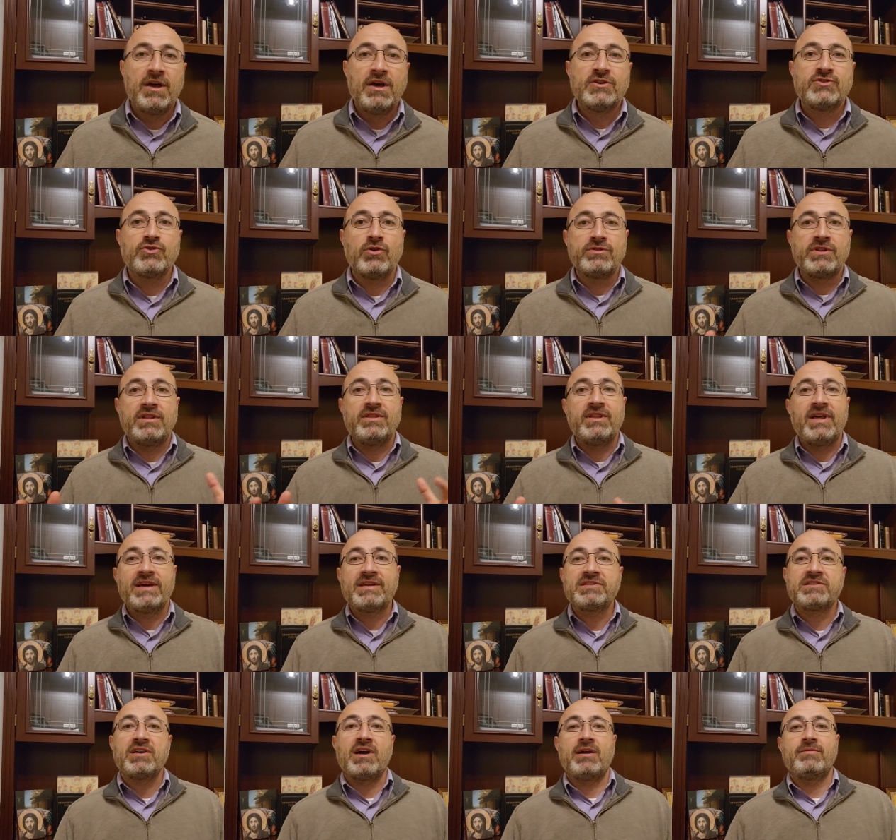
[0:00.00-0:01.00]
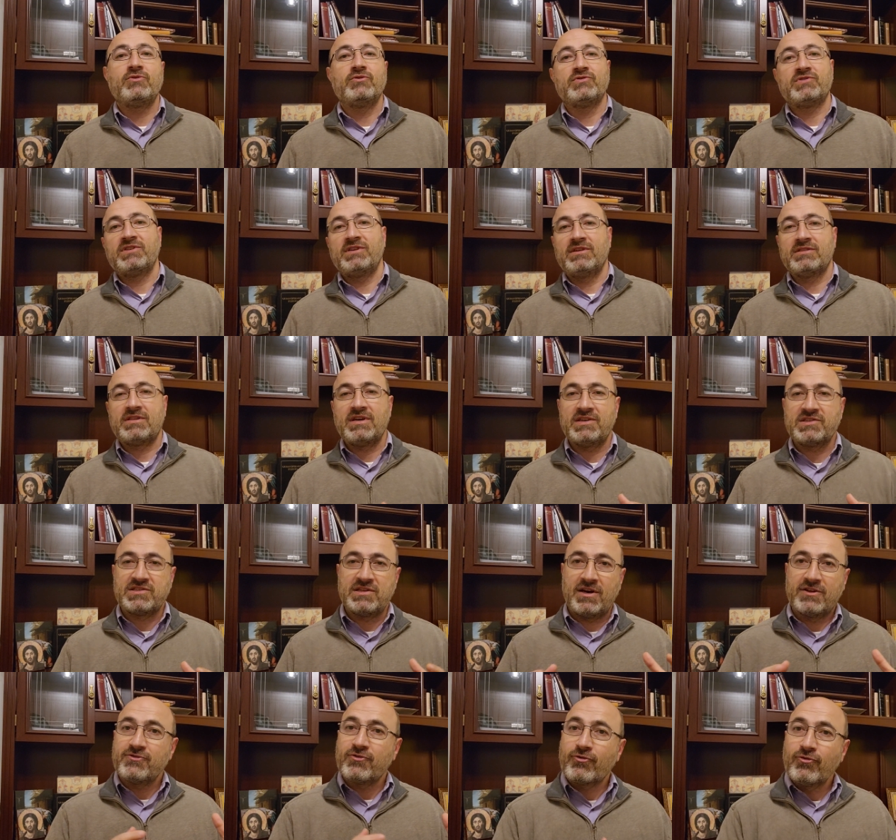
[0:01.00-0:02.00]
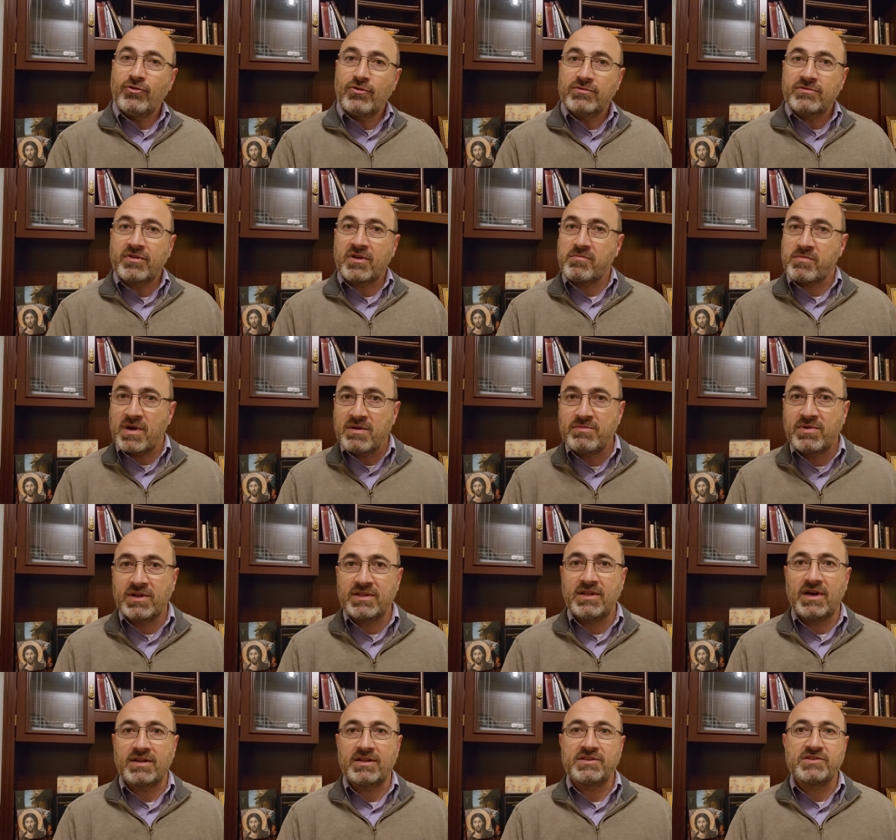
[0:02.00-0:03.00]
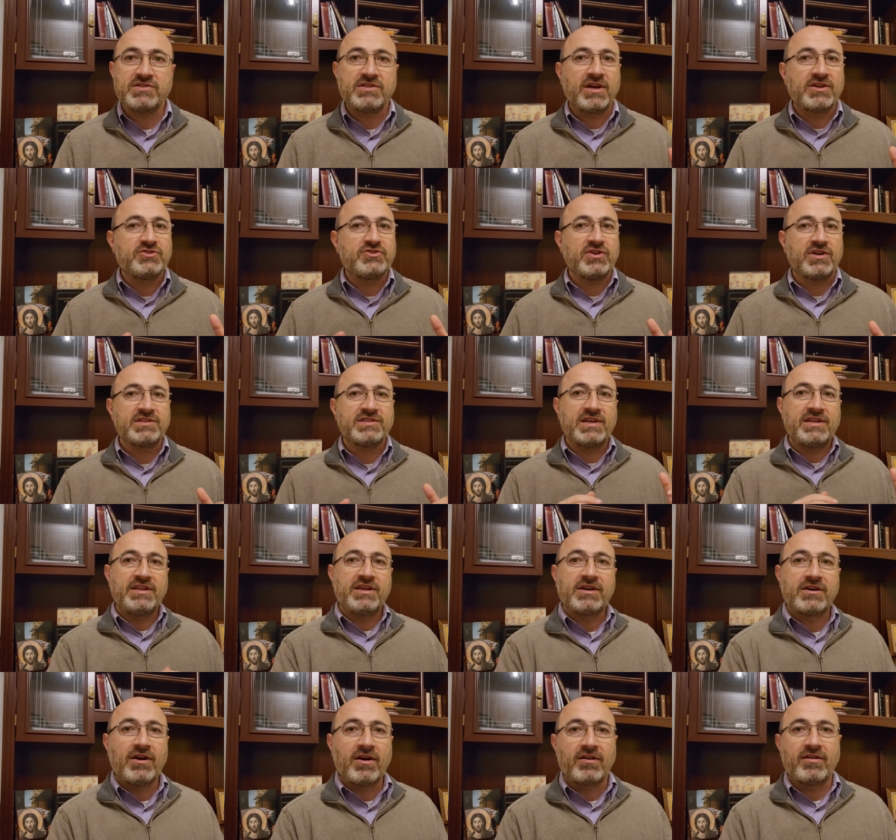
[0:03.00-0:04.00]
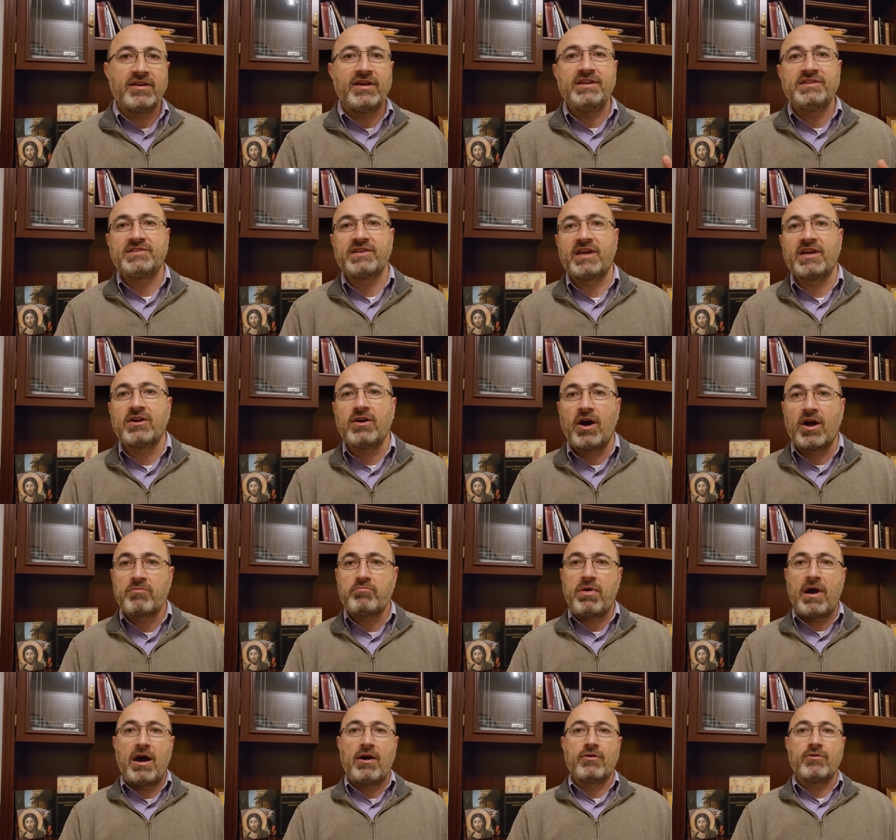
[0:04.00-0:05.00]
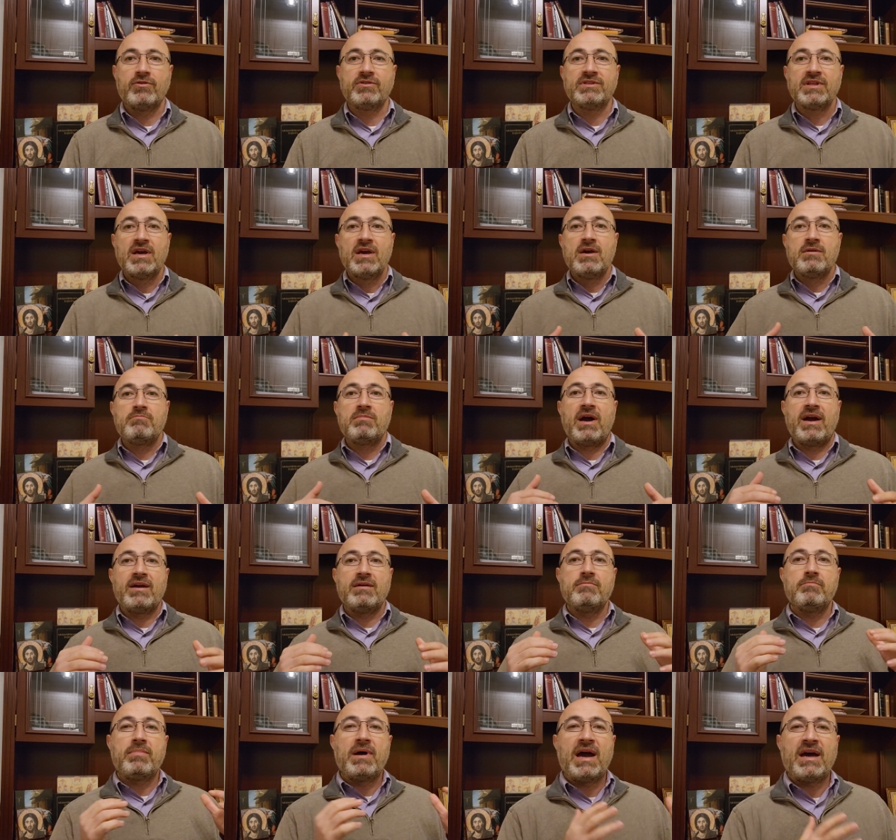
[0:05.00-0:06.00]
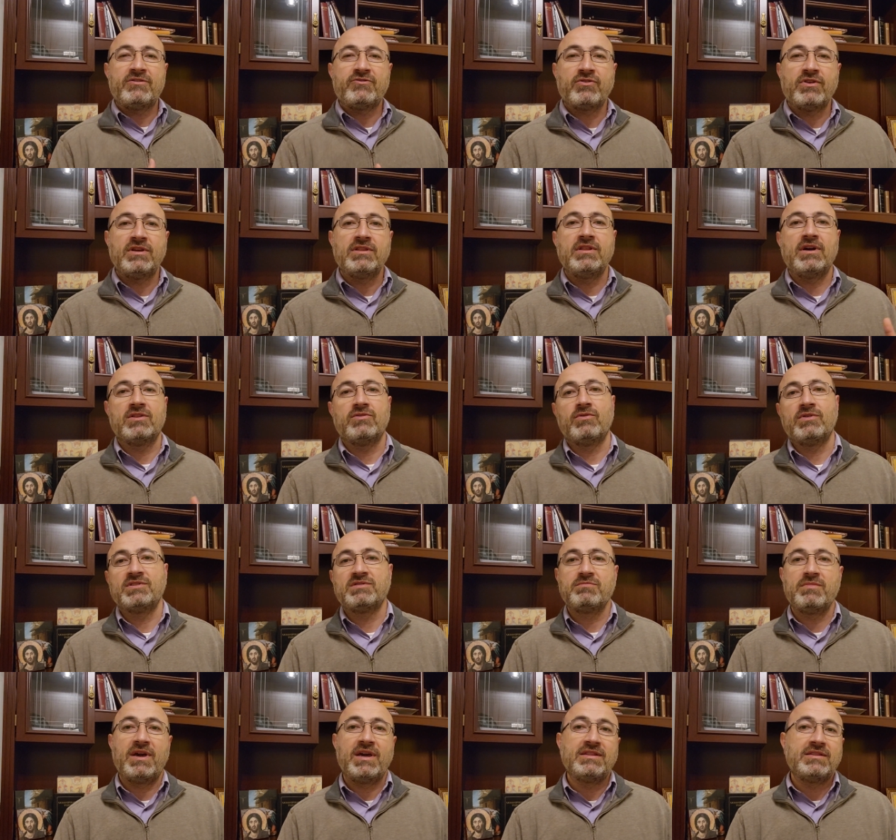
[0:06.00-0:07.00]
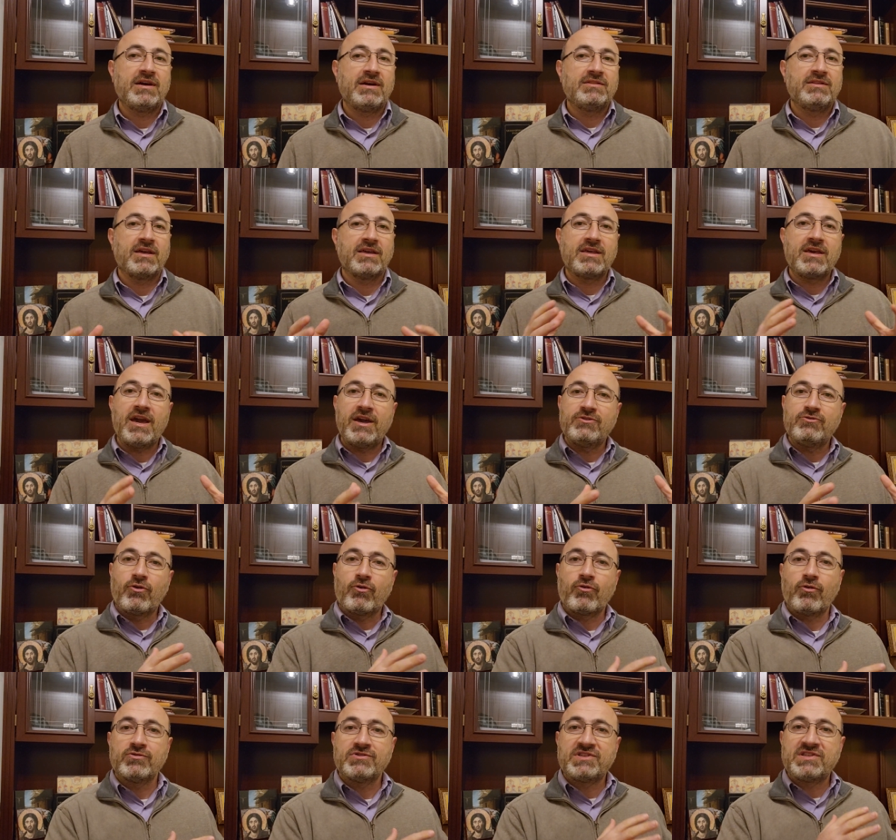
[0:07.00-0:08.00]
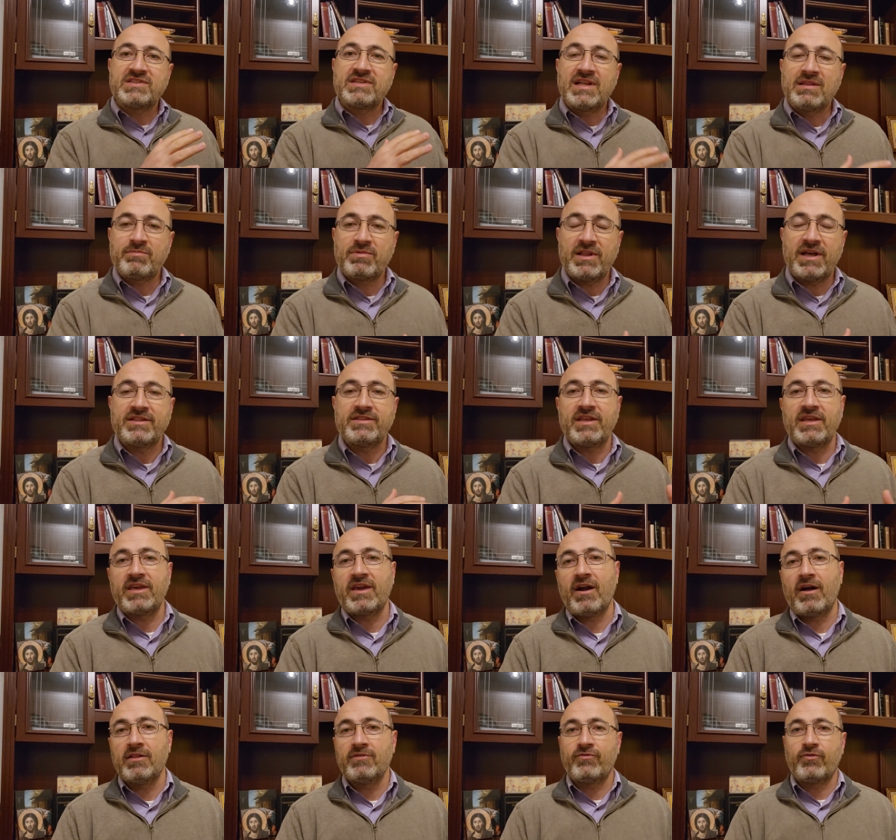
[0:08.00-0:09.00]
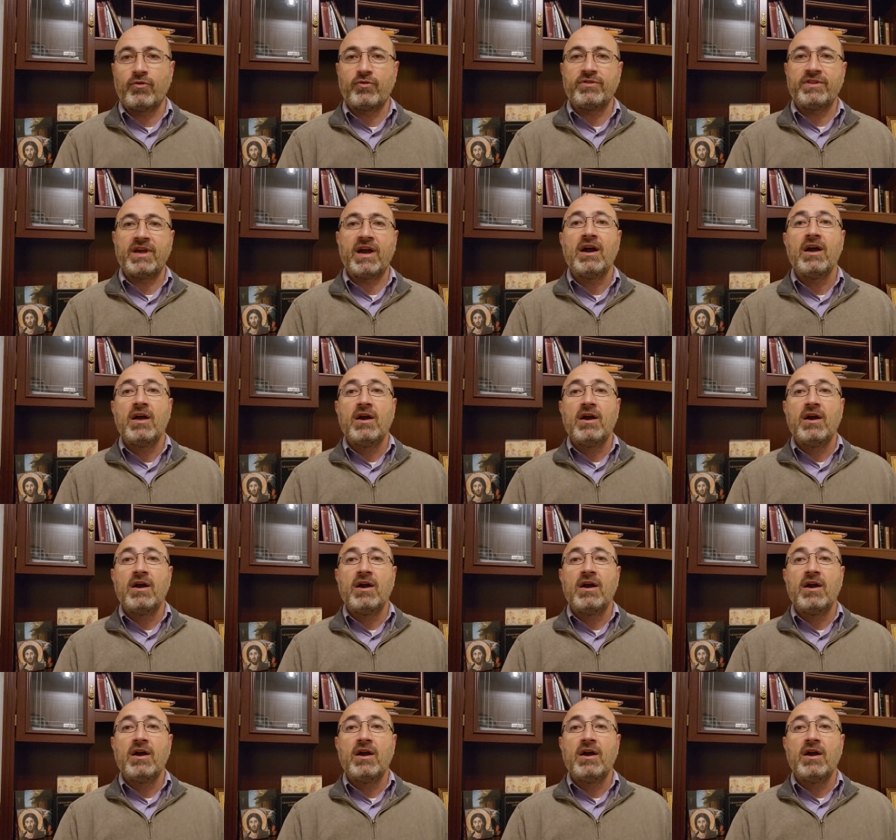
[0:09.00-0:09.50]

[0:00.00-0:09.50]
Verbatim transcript: So the next time you see a Tesla on the road, remember that it's not just any car. It's a car powered by a battery that was made at the Kato Road cell plant in California